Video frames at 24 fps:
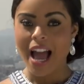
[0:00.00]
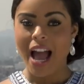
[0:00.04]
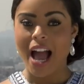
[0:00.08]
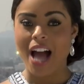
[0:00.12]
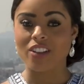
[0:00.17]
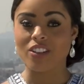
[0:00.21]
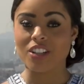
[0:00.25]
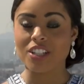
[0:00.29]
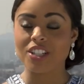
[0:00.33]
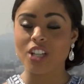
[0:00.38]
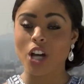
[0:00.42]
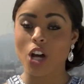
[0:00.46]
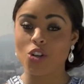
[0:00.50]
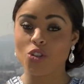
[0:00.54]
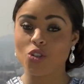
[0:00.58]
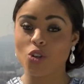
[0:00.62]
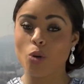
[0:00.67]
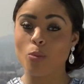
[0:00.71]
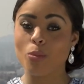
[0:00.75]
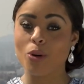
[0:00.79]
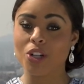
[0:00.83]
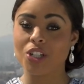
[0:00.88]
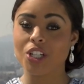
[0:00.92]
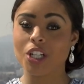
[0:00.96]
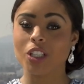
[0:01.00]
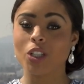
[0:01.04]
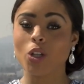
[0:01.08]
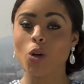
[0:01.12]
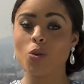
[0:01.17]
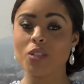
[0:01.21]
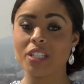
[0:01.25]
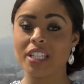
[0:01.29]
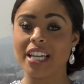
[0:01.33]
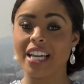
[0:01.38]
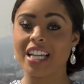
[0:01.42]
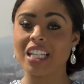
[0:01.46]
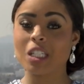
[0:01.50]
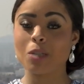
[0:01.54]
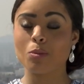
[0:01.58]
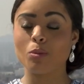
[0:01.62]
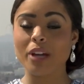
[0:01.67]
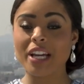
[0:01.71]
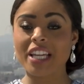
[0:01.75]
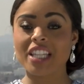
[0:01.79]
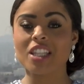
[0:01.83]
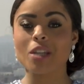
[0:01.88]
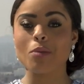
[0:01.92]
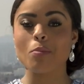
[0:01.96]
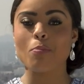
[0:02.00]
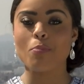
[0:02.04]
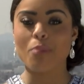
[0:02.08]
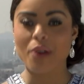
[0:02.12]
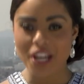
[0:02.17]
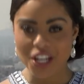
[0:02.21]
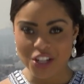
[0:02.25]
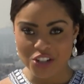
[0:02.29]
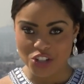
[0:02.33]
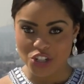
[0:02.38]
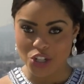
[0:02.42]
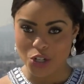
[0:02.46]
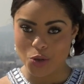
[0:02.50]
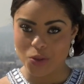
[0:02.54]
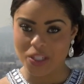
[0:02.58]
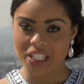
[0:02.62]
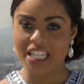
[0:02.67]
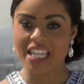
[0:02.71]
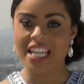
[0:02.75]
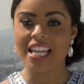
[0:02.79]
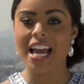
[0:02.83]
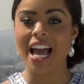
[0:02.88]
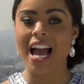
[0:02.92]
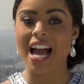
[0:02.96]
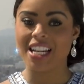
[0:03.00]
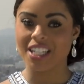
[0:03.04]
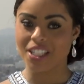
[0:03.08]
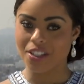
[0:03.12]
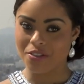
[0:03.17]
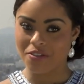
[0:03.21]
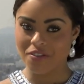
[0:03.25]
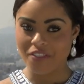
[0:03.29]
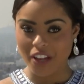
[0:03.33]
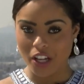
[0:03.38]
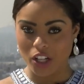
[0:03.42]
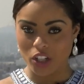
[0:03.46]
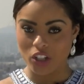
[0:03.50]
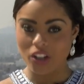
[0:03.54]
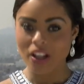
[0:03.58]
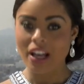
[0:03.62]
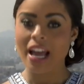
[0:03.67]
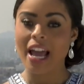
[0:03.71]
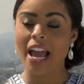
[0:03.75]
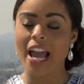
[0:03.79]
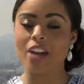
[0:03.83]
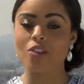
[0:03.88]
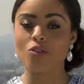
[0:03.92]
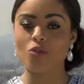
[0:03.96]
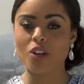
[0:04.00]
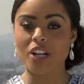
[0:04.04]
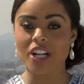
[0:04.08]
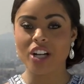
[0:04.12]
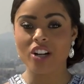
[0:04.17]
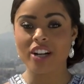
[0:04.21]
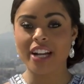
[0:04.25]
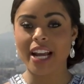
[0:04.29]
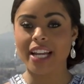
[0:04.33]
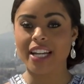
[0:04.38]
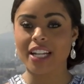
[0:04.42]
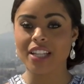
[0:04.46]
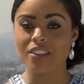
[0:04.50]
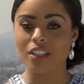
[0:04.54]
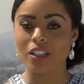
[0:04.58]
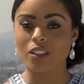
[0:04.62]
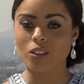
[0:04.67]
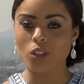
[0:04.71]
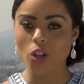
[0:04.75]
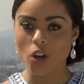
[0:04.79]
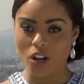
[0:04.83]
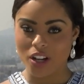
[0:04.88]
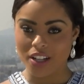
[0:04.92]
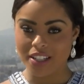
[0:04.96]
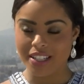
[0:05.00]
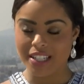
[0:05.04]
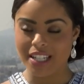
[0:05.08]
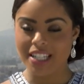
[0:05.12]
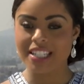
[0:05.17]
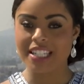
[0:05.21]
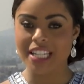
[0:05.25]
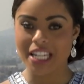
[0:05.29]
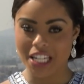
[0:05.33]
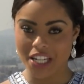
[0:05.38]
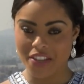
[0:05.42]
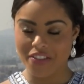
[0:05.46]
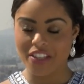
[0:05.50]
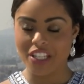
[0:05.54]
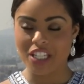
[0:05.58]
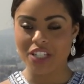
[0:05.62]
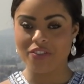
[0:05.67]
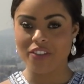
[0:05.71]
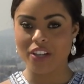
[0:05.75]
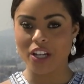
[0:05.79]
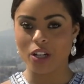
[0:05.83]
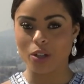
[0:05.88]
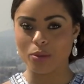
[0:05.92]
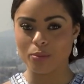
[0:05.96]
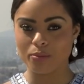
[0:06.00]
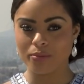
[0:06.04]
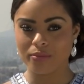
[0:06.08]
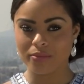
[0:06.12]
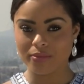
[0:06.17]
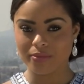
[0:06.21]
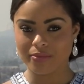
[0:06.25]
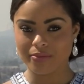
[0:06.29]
Alessandro Bertolazzi explained the big shoes he had to fill in recreating the looks seen in this film.